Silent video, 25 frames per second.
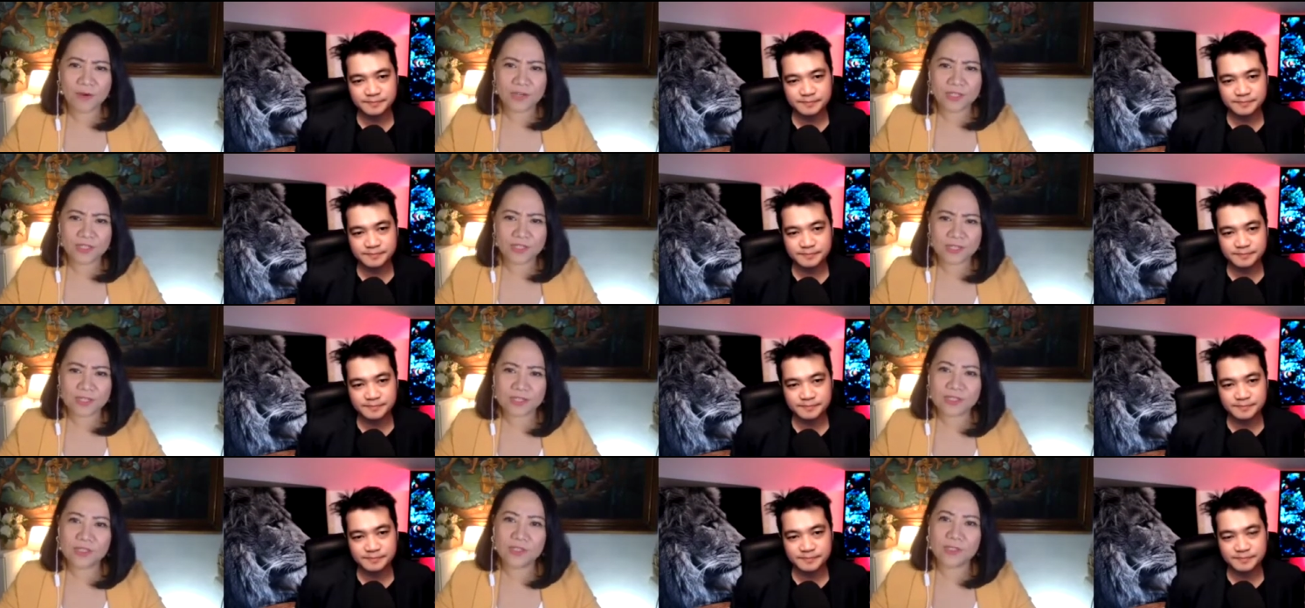Speaker 1: as
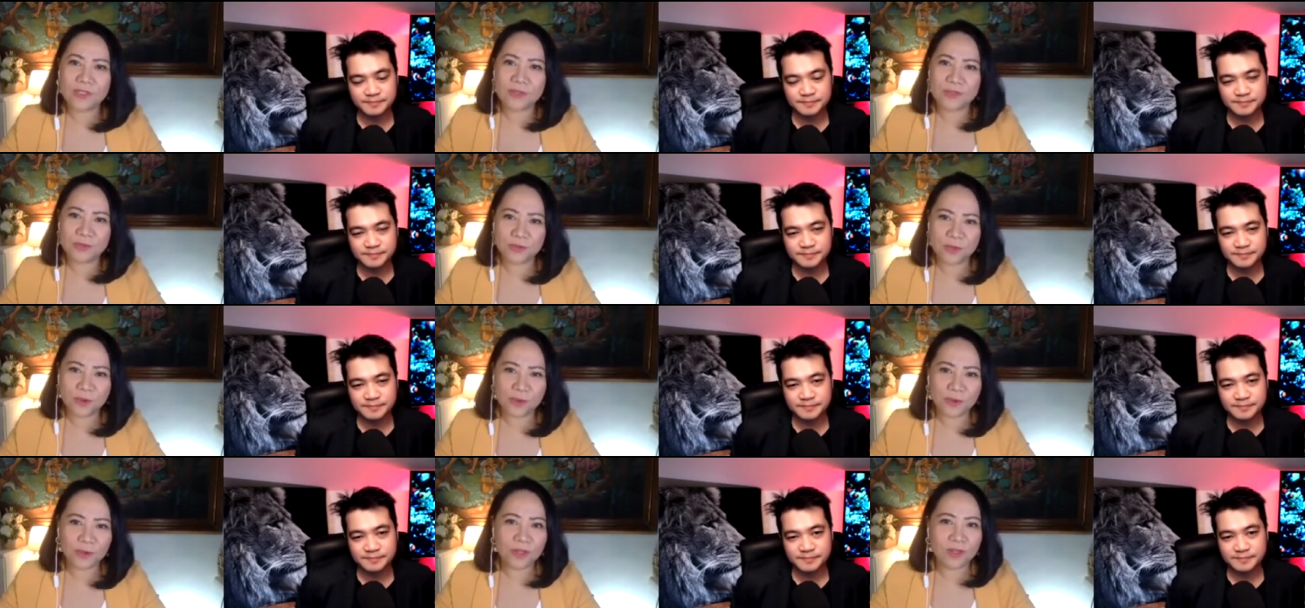you go
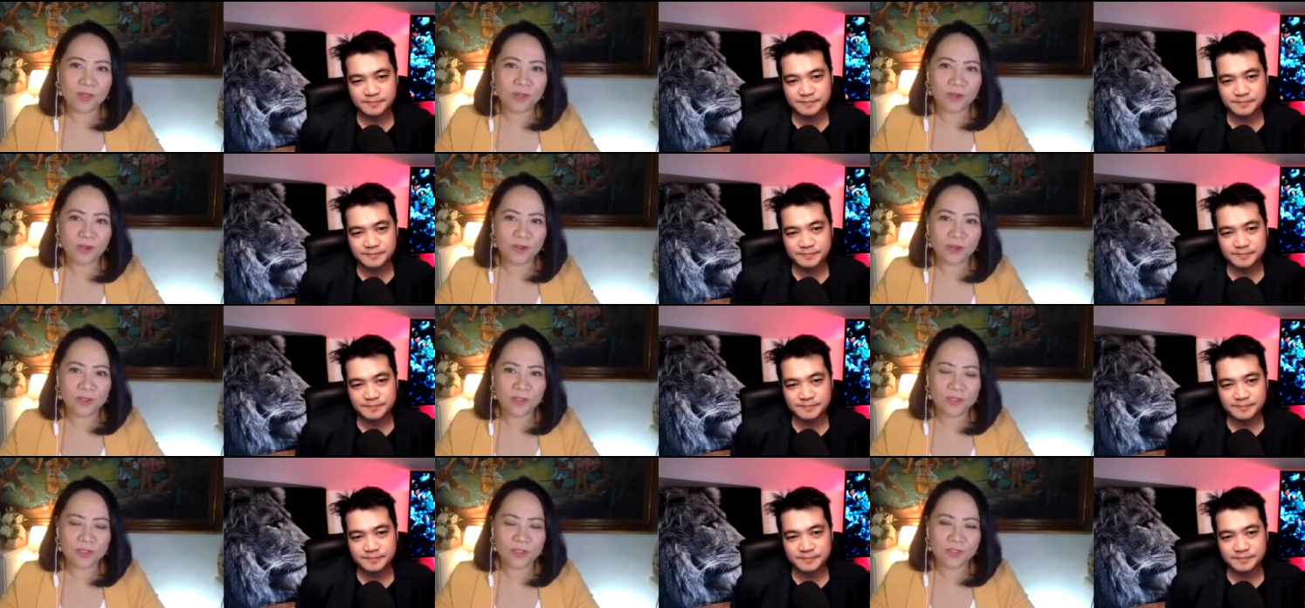along, you
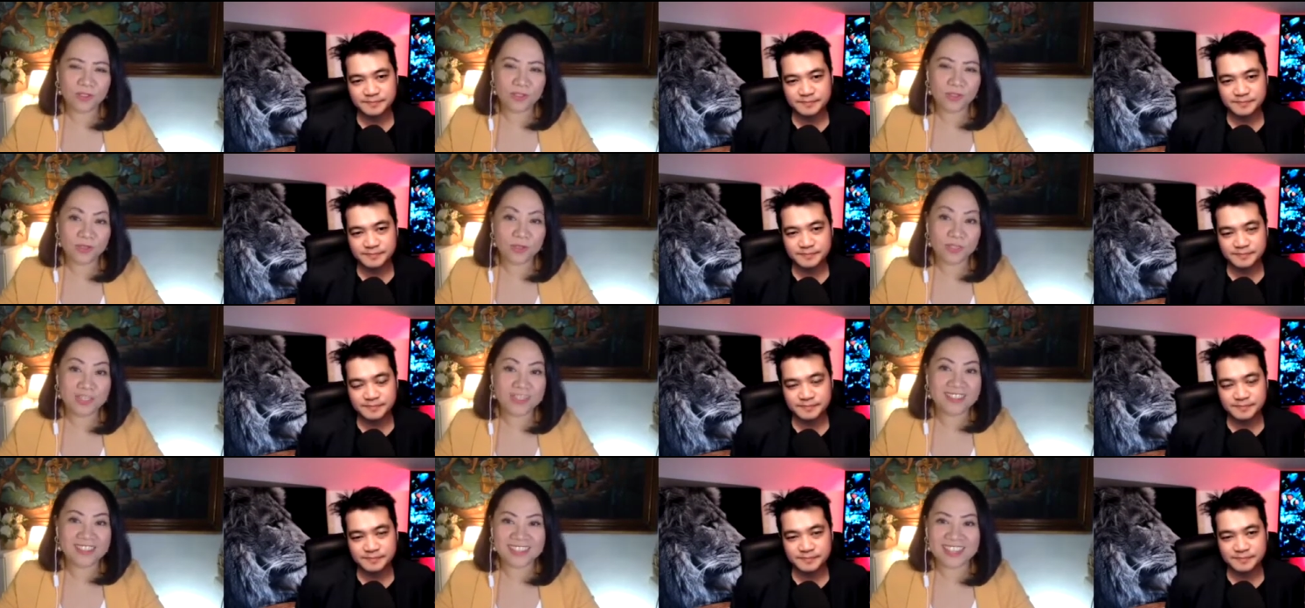know, you
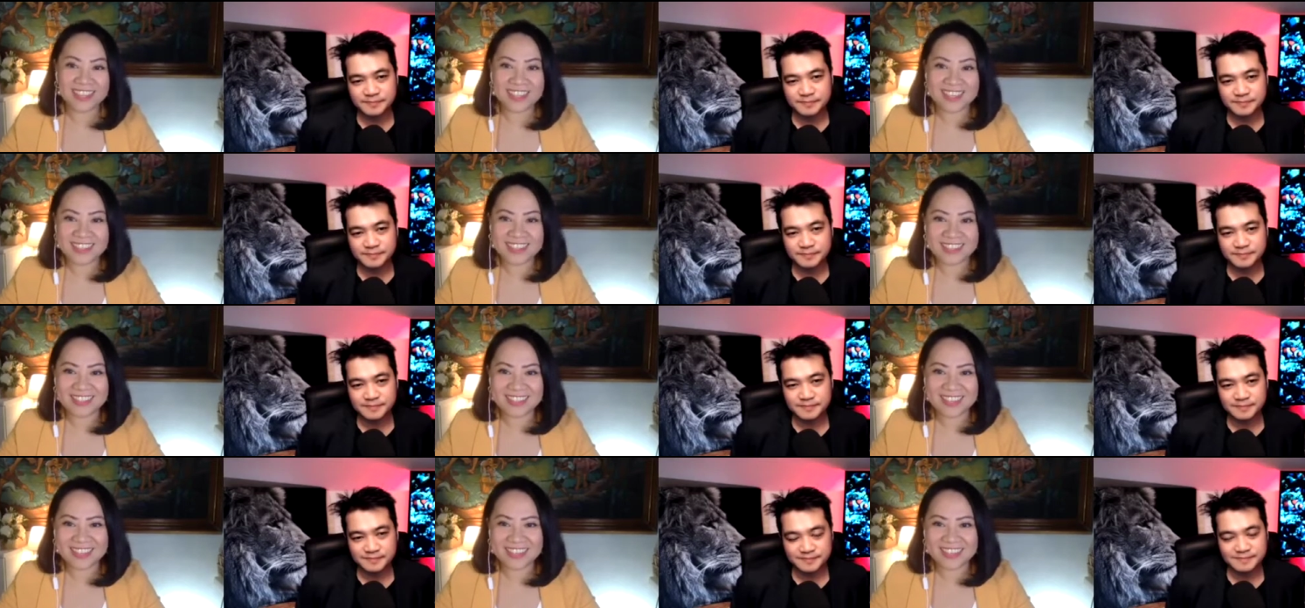realize
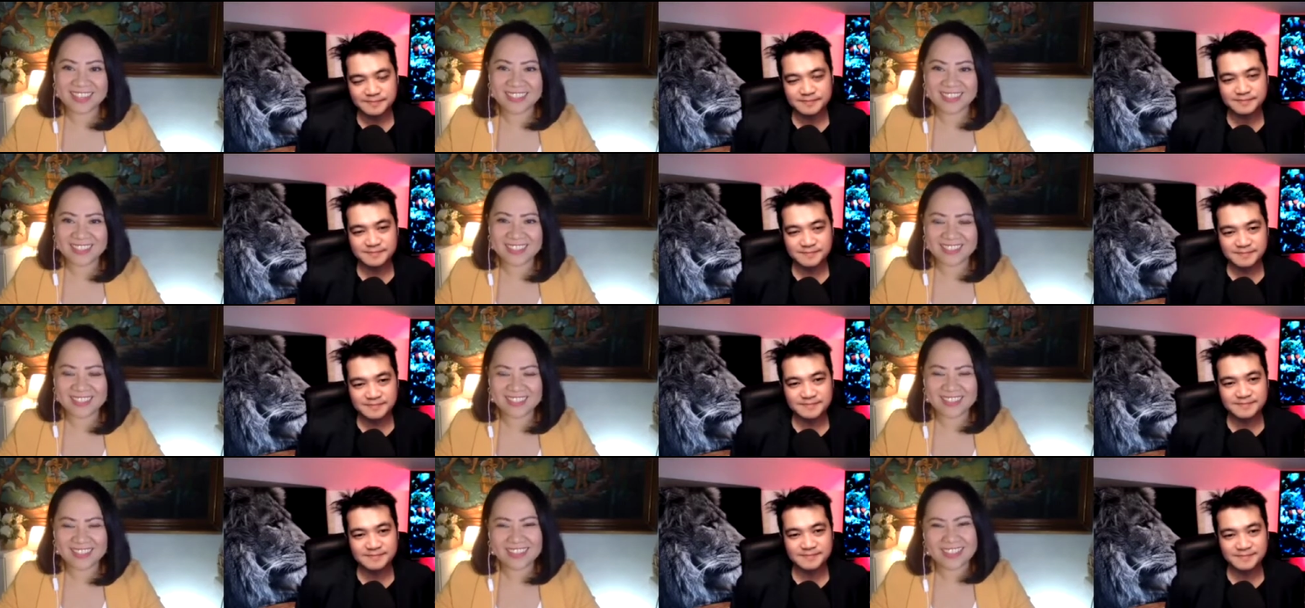that oh
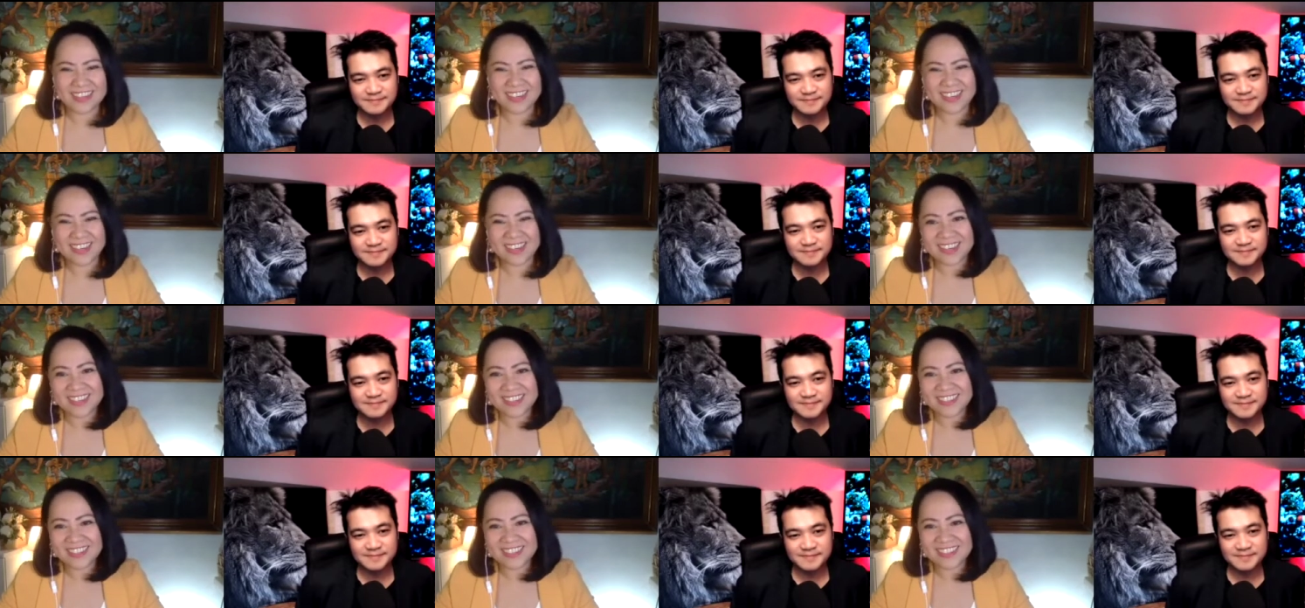yeah,
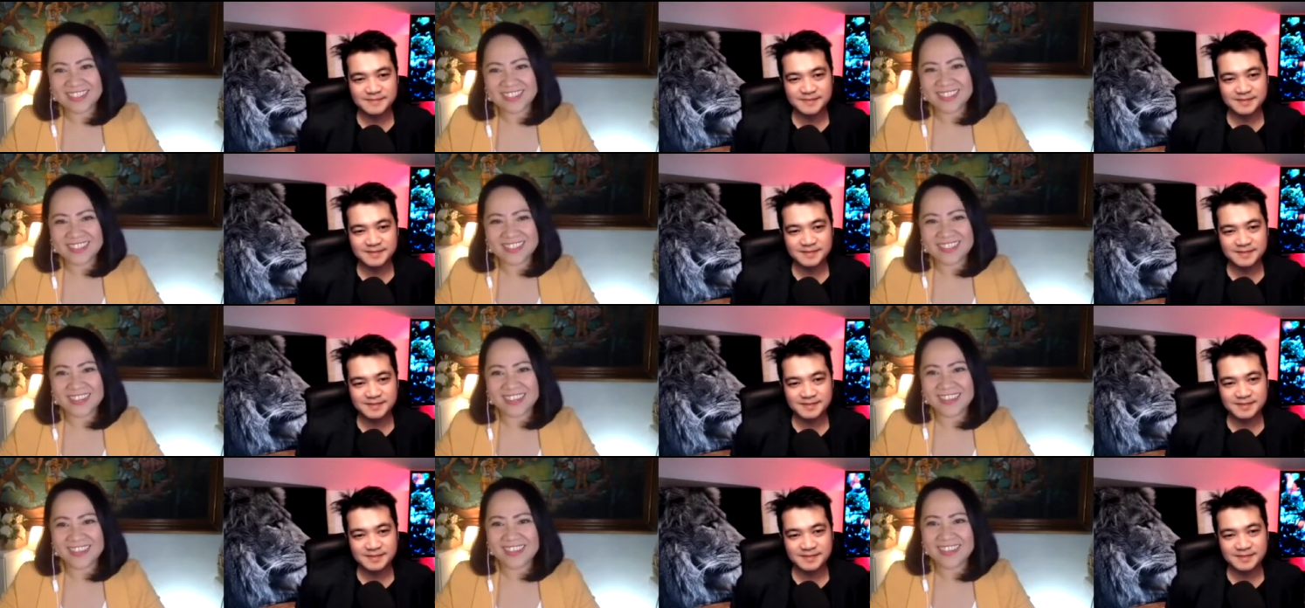this is not
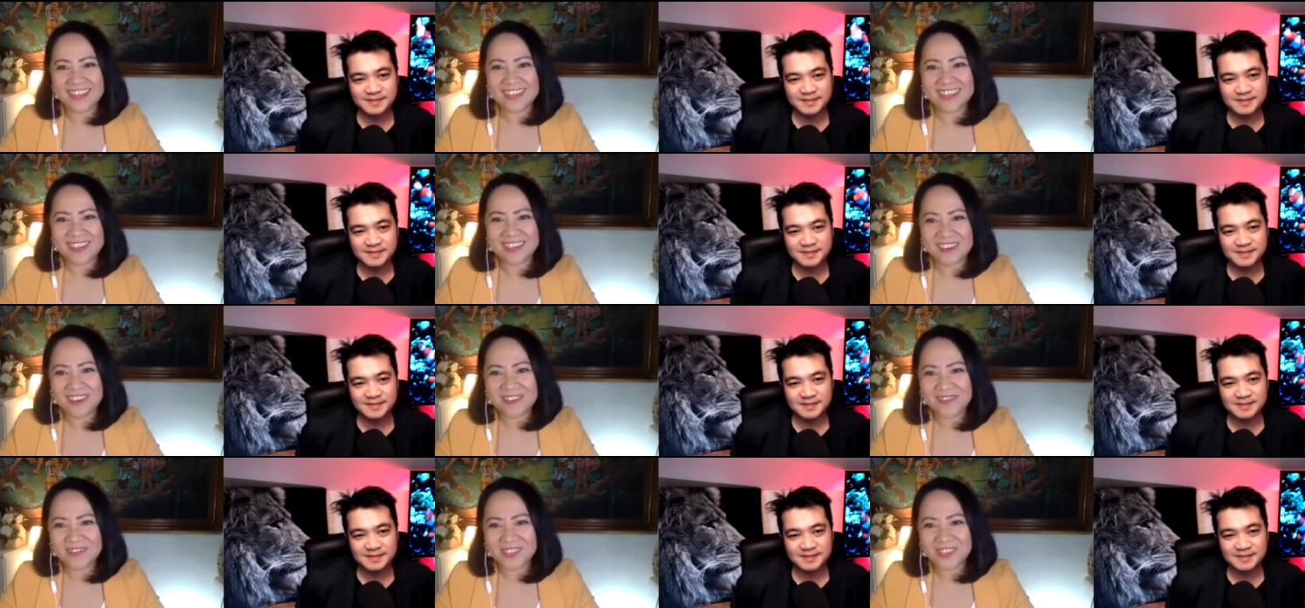enough.
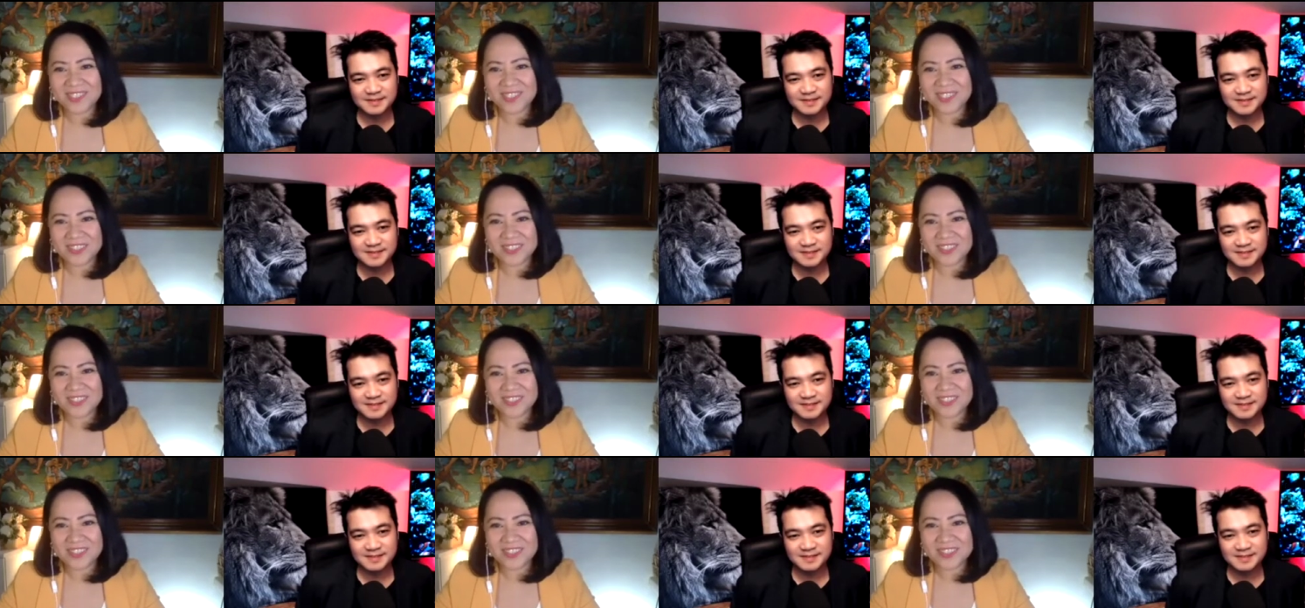
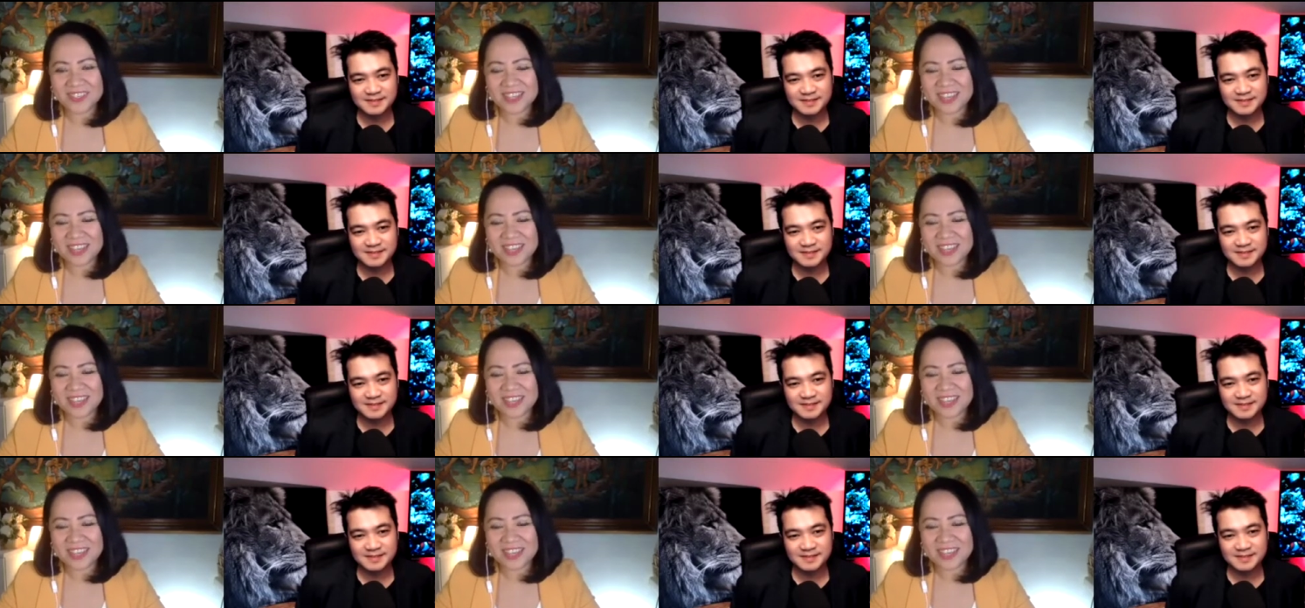So